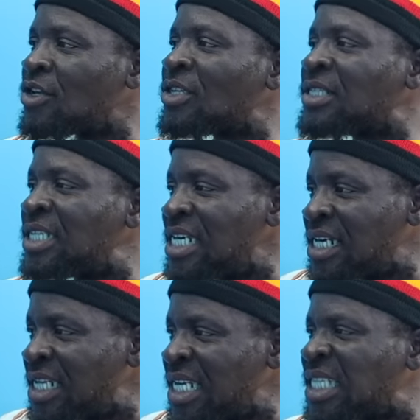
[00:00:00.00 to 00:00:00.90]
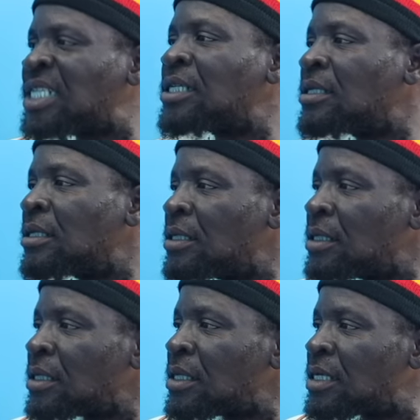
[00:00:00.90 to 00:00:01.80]
Just deal with it.
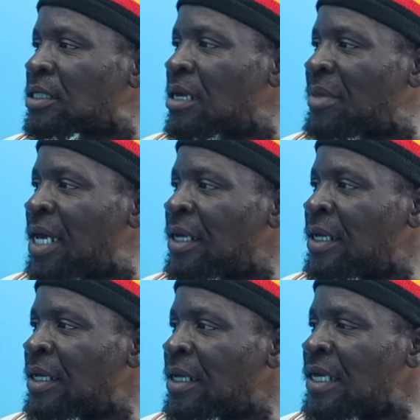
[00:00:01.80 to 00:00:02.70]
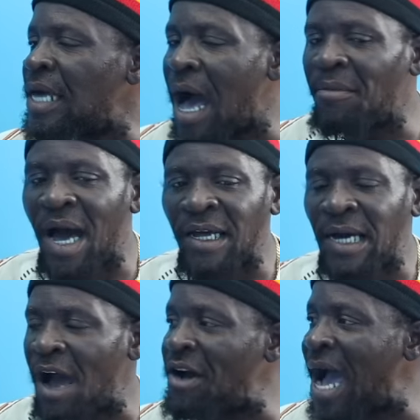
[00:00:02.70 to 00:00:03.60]
Mm-hmm. You see me? Yeah, man,
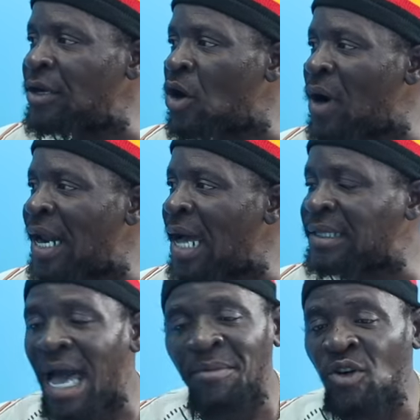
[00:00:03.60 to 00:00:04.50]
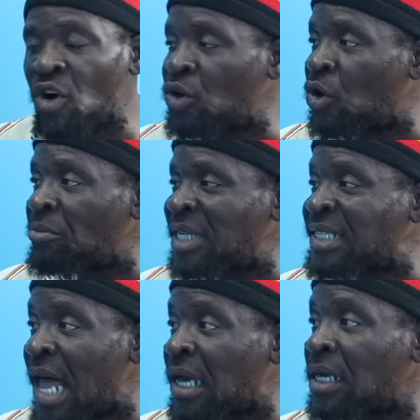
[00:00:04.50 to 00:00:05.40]
because right now, when I time I run out, me
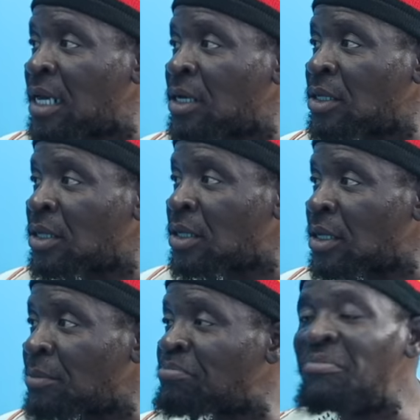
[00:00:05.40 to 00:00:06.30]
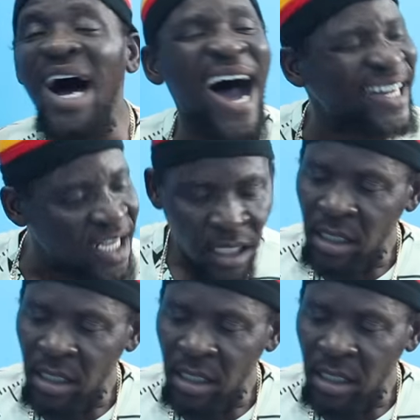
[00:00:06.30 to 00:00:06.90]
slack, you know. Bad. Bad.